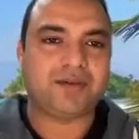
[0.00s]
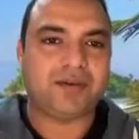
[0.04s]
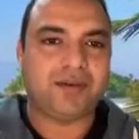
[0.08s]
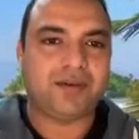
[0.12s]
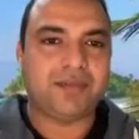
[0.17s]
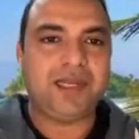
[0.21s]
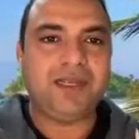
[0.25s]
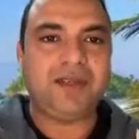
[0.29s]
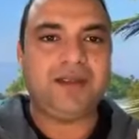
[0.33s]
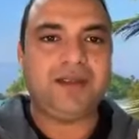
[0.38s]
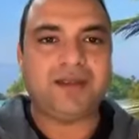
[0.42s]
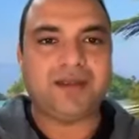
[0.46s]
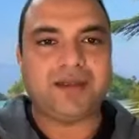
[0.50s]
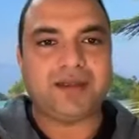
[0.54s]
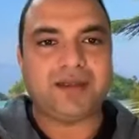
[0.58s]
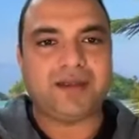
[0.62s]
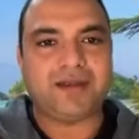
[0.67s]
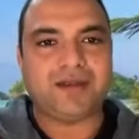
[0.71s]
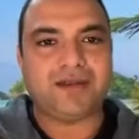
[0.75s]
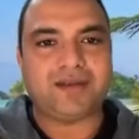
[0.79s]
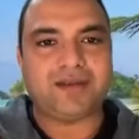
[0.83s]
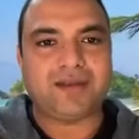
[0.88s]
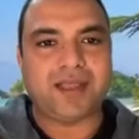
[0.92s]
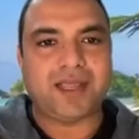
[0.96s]
Swami.
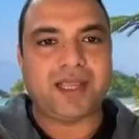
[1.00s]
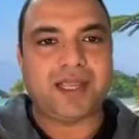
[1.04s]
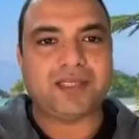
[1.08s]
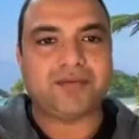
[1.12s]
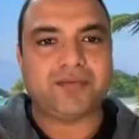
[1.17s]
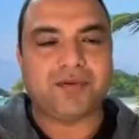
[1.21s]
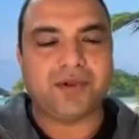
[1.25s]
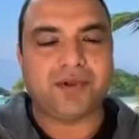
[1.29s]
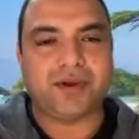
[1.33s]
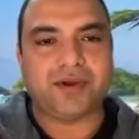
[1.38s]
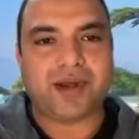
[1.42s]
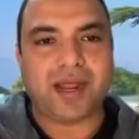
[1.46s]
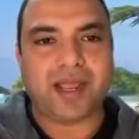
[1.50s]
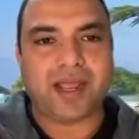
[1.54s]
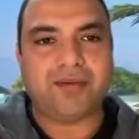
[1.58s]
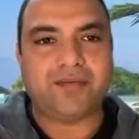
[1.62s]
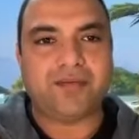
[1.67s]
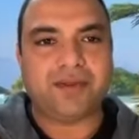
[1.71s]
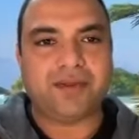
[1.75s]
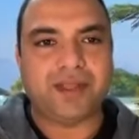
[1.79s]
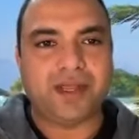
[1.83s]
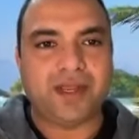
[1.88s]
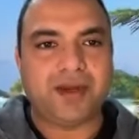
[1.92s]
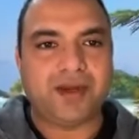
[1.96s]
Thanks for your
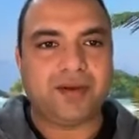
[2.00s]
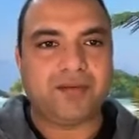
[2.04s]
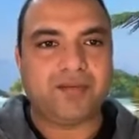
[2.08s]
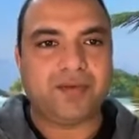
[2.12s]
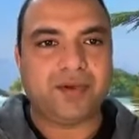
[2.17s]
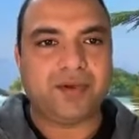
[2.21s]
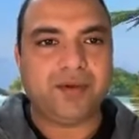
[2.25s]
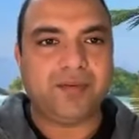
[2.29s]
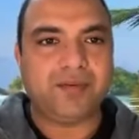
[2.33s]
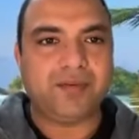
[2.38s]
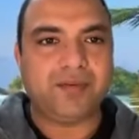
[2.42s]
time for the interview.